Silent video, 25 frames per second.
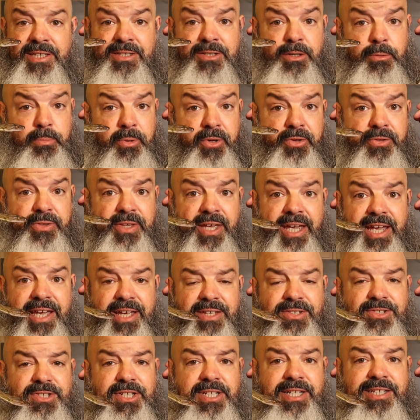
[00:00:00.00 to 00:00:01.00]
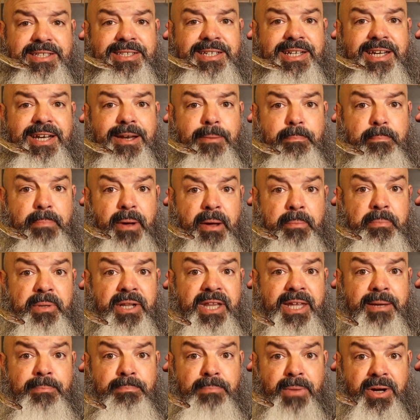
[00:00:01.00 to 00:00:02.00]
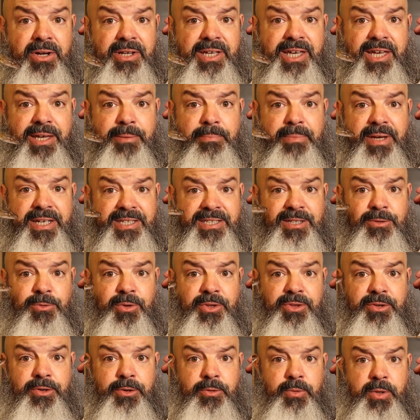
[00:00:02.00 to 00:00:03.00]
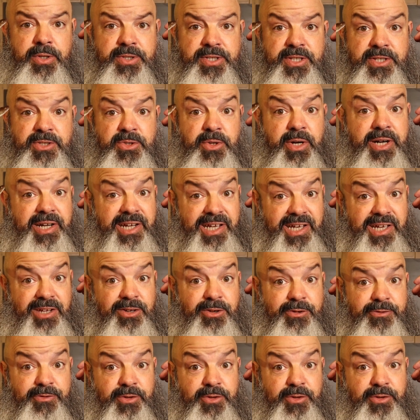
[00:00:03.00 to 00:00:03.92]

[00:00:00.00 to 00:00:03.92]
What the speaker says: it's her birthday and she doesn't need a bumbling monkey messing with her while she's trying to eat her